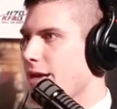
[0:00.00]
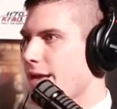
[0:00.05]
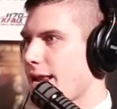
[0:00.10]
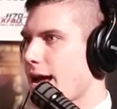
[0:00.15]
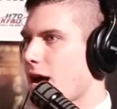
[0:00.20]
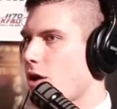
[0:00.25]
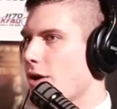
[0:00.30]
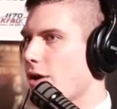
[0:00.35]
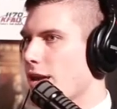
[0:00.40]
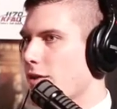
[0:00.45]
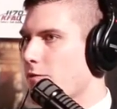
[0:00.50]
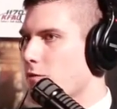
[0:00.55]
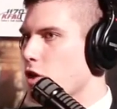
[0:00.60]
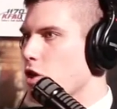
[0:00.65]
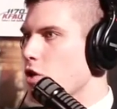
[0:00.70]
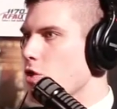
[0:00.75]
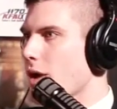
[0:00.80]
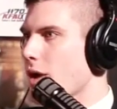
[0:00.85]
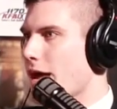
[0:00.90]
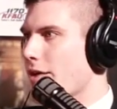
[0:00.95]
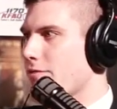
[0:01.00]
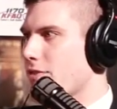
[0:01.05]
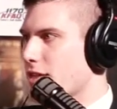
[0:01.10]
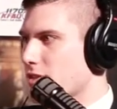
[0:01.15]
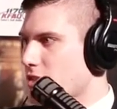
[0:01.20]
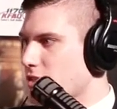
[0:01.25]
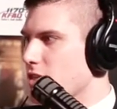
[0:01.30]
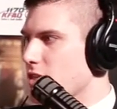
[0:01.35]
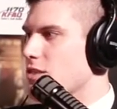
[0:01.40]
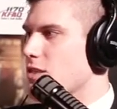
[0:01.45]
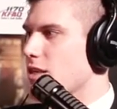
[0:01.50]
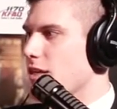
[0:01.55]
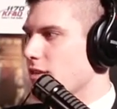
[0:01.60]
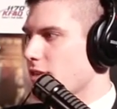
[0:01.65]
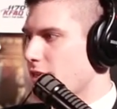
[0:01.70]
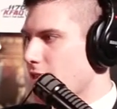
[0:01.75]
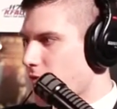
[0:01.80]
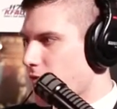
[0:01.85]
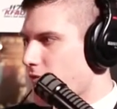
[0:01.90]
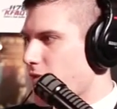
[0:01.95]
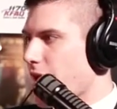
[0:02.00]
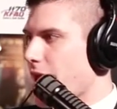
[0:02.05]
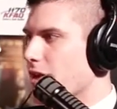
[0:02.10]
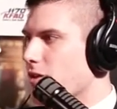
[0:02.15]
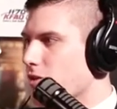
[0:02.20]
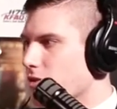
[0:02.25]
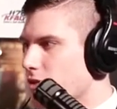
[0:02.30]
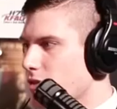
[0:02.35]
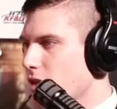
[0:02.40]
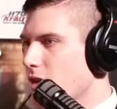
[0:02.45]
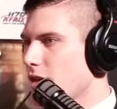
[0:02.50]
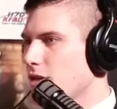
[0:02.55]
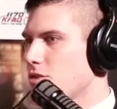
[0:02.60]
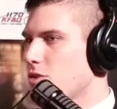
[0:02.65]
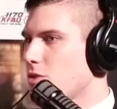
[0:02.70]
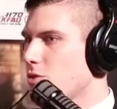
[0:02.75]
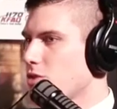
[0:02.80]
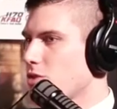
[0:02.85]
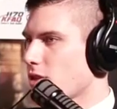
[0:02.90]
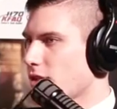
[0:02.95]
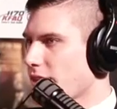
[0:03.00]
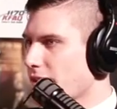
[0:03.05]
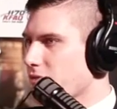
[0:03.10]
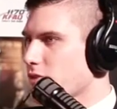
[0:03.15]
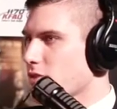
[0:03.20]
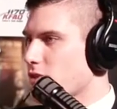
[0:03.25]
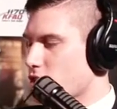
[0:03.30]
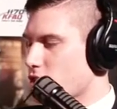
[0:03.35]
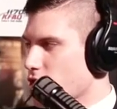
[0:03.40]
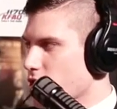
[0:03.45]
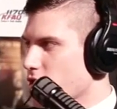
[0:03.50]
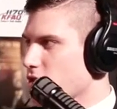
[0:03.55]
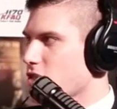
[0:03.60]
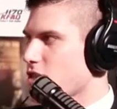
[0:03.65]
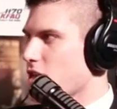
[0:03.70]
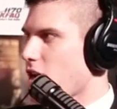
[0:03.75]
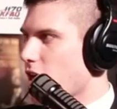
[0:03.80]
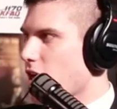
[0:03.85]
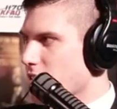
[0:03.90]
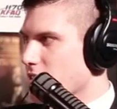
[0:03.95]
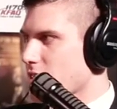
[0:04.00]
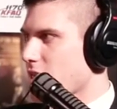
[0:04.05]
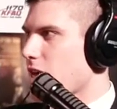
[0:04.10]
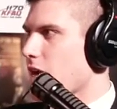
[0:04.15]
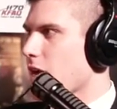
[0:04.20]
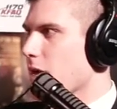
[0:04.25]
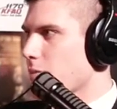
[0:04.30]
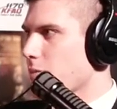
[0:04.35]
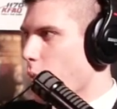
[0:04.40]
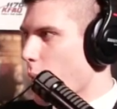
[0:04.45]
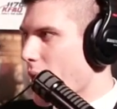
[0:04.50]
Now, if you have consistently failed to deliver the shirts on time,